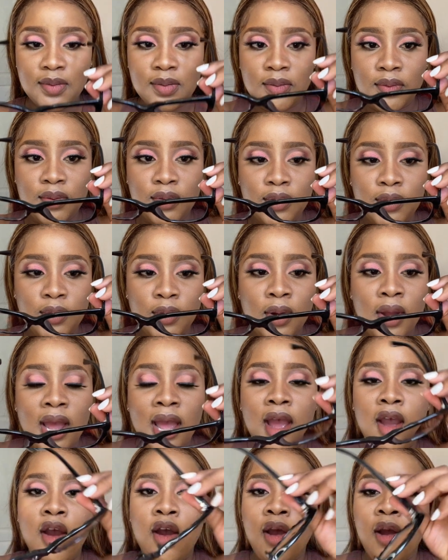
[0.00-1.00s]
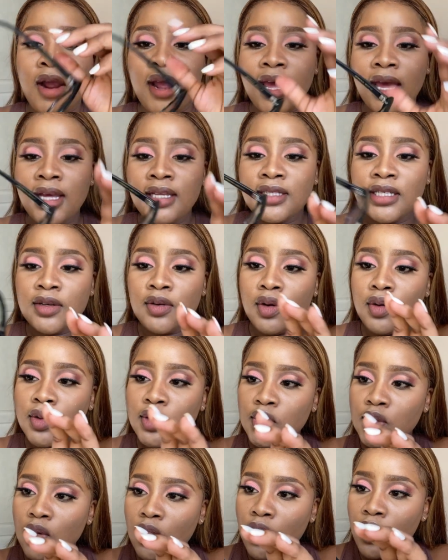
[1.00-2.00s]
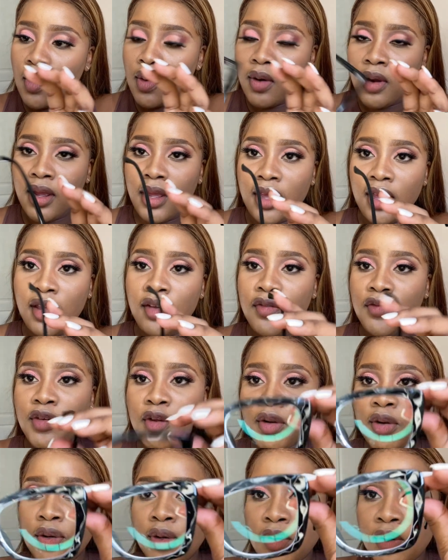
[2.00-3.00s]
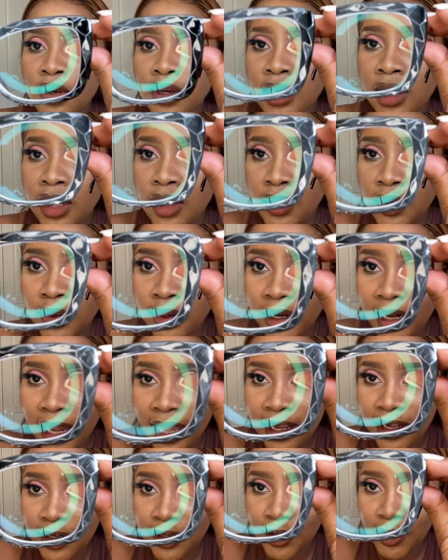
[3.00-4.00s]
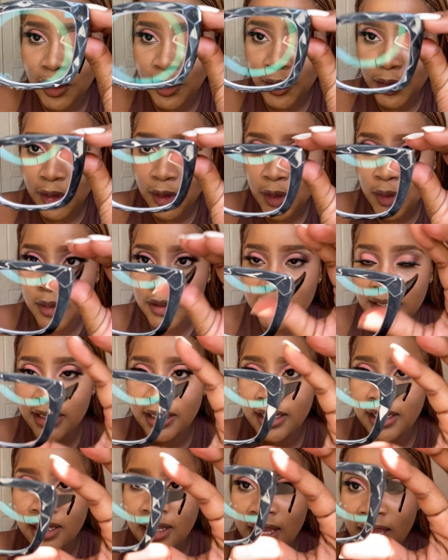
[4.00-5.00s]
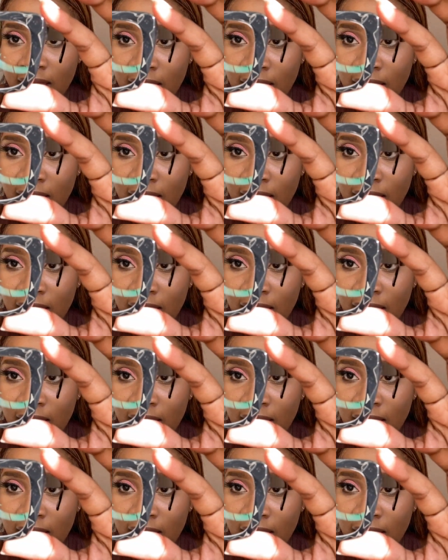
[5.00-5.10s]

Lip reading: Ooh, guys, and also if you look like closely,